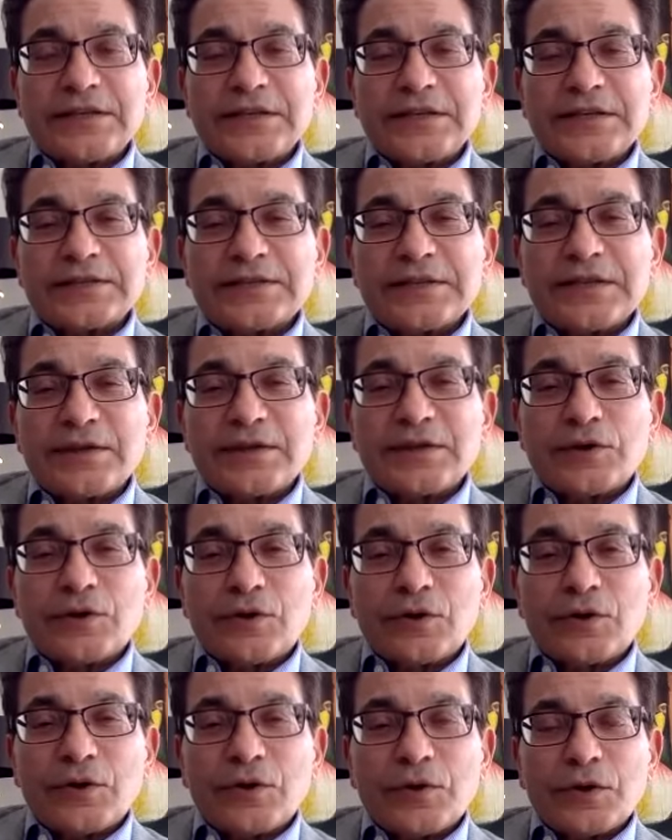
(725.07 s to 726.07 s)
it as an
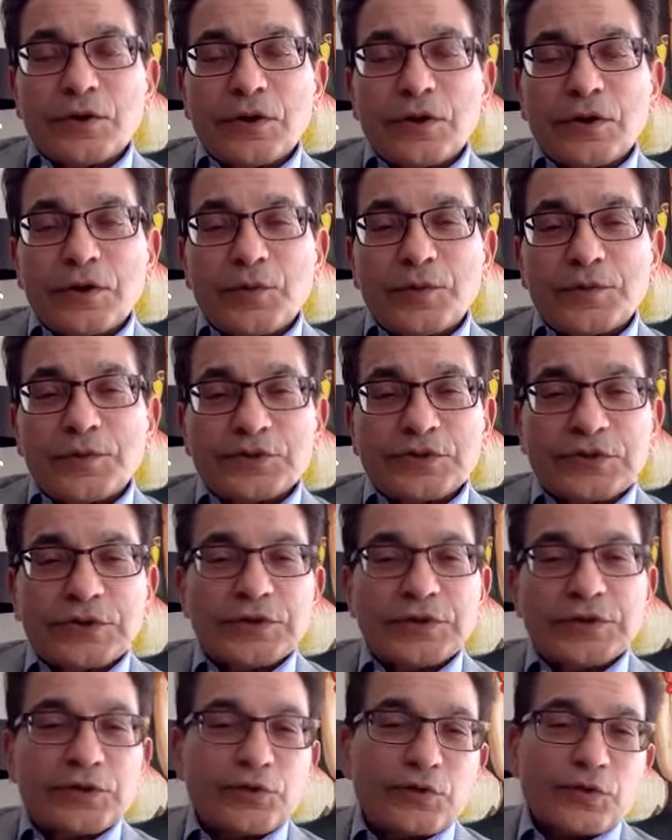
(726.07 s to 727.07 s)

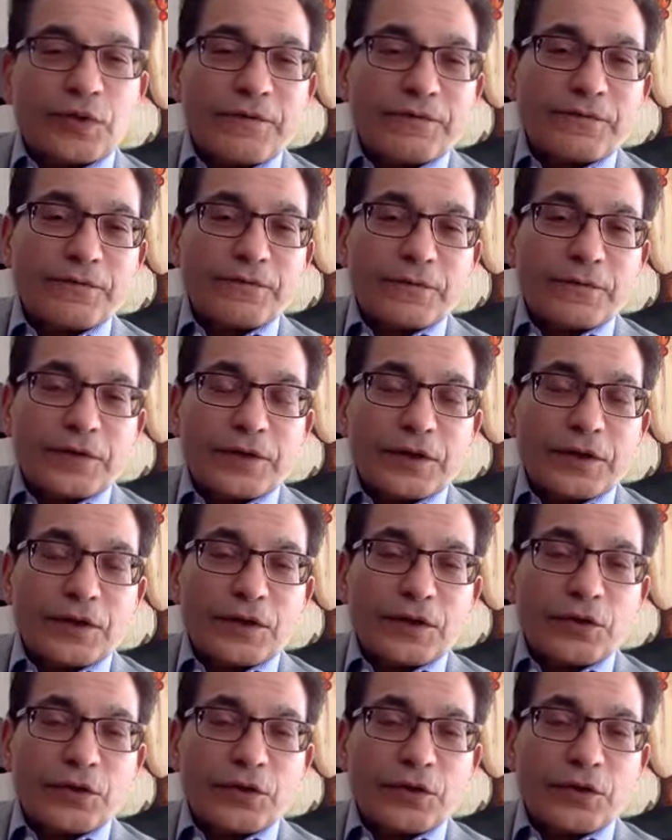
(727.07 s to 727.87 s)
opportunity to have a